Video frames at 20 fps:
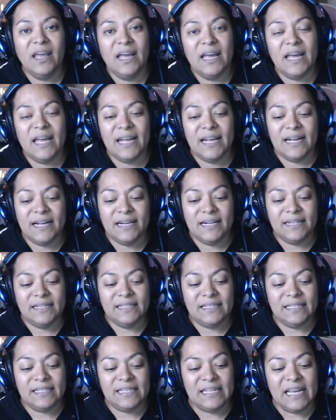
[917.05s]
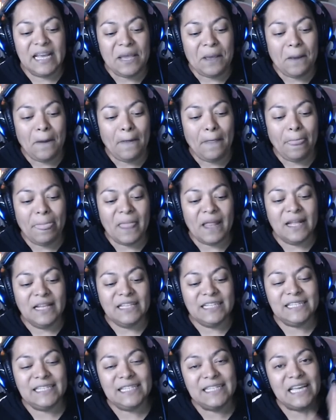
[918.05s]
and
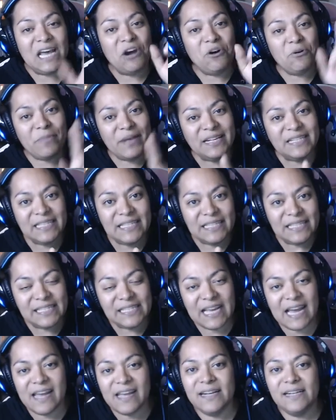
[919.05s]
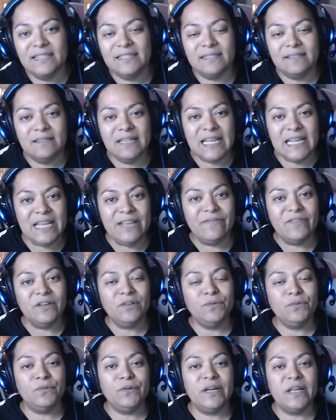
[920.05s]
this is how amazing this guy is.
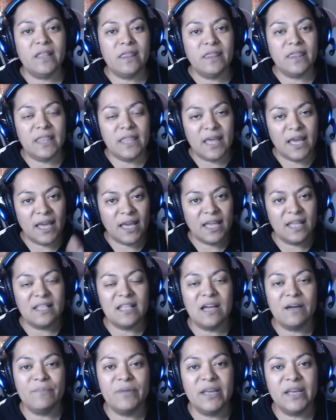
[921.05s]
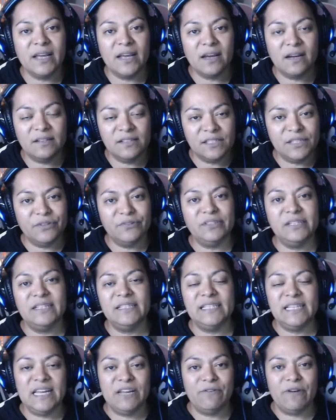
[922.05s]
Even with the economic
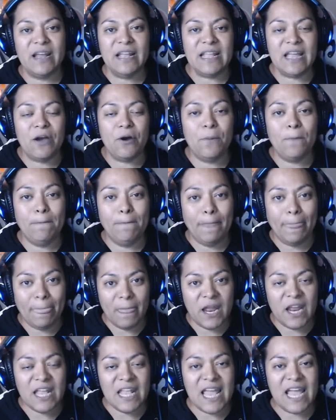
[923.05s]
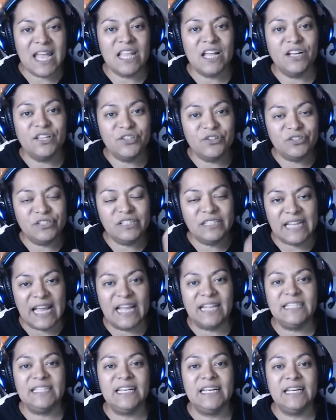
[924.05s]
uncertainty right now, right? And
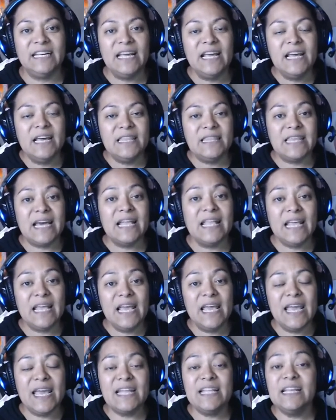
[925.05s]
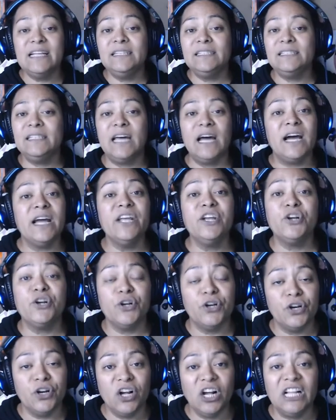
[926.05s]
understanding that an
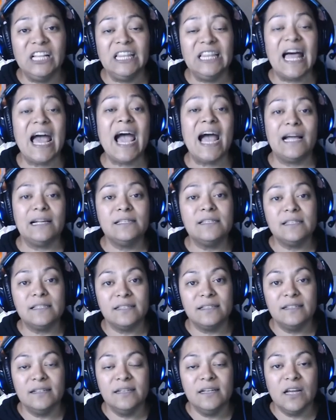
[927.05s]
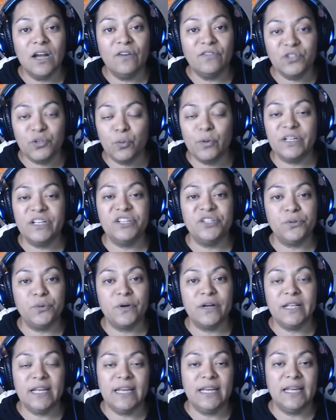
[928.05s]
entire class of twenty
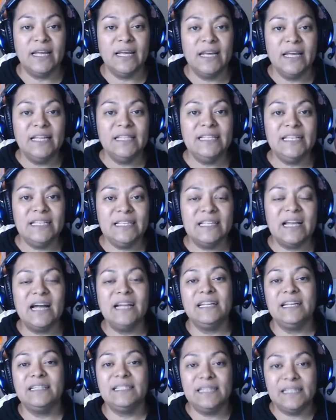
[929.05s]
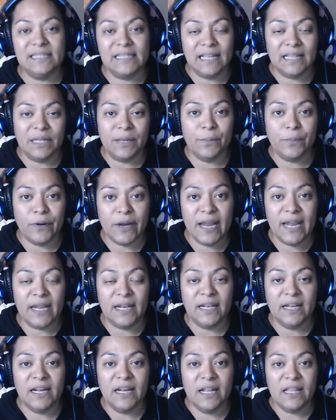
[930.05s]
twenty did not get to celebrate
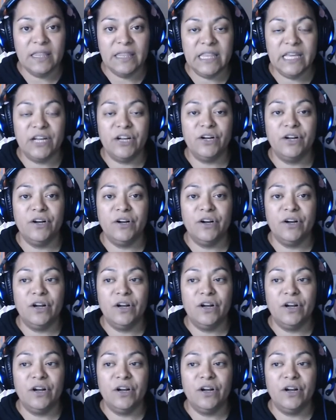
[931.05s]
their